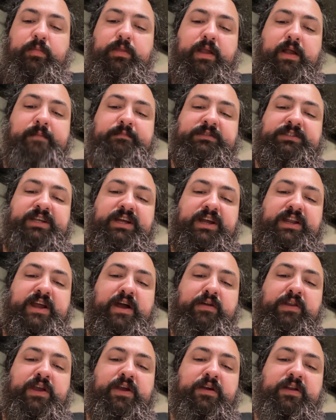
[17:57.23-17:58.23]
I'm staying
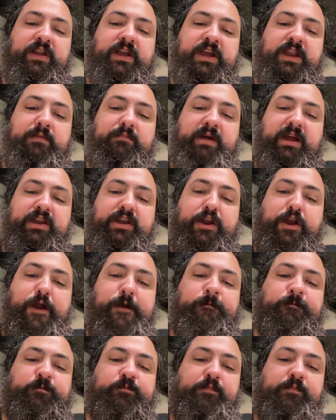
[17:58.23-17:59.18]
down here and eating my dinner.